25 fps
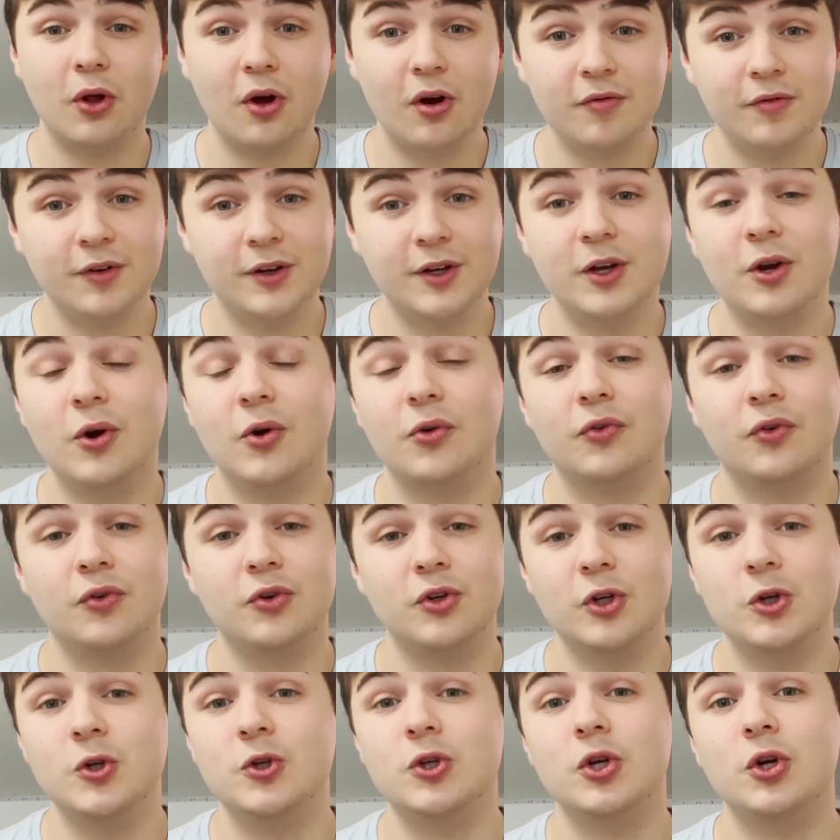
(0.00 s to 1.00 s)
of videos on
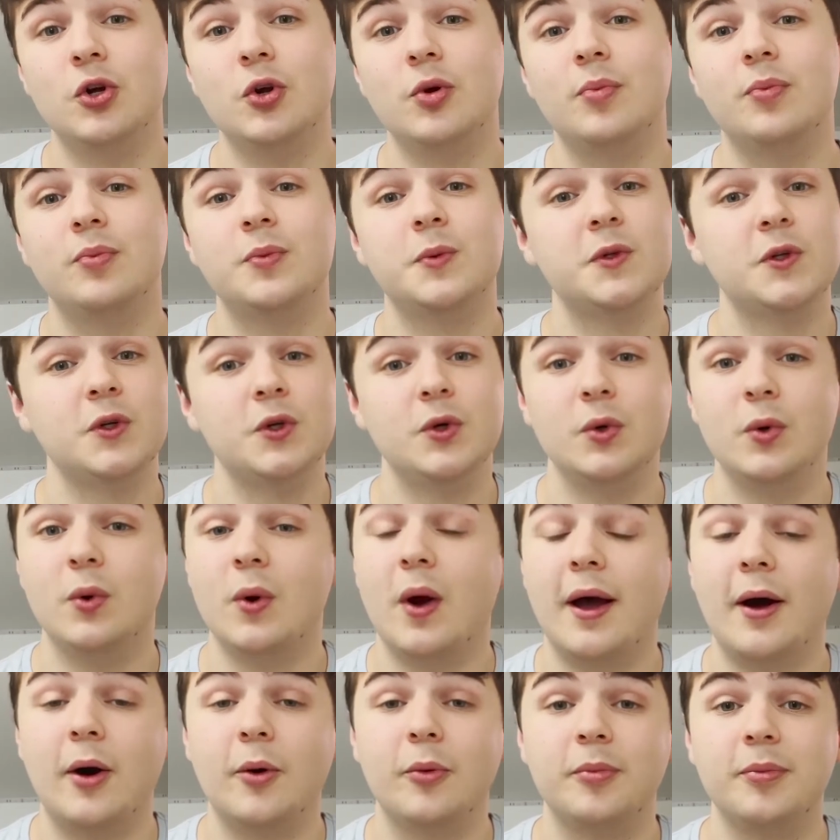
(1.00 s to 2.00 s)
YouTube to
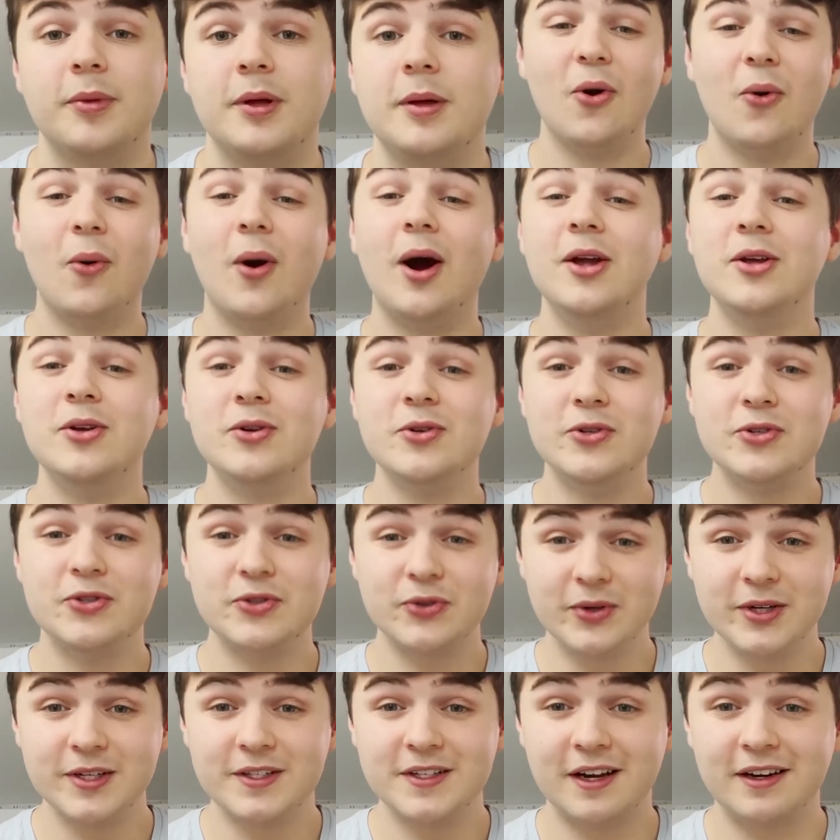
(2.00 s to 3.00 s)
help me, but I use
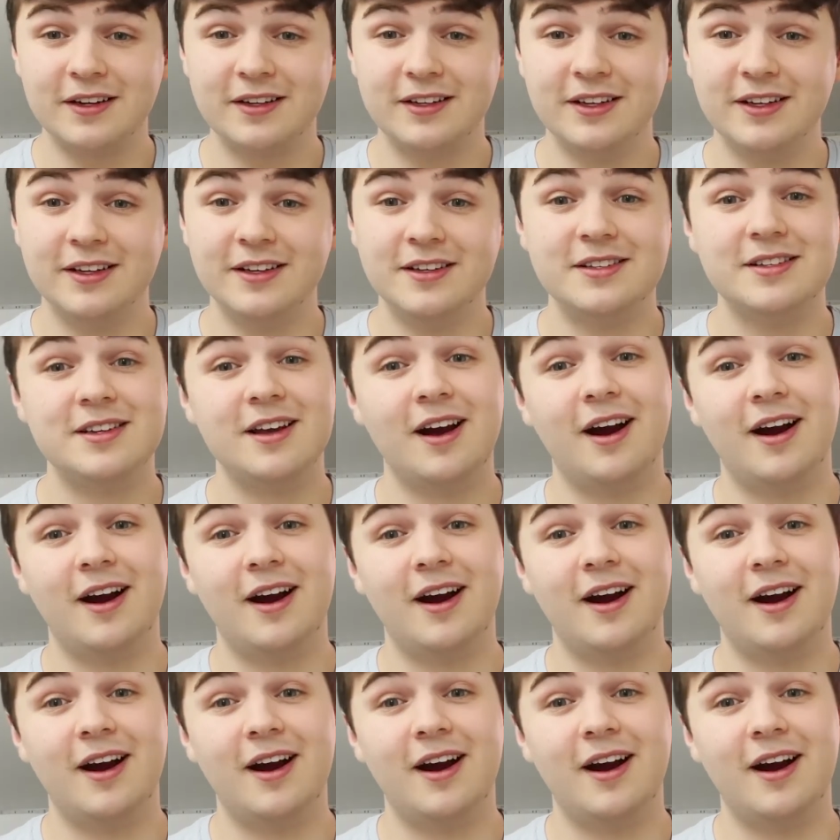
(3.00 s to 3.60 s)
three techniques.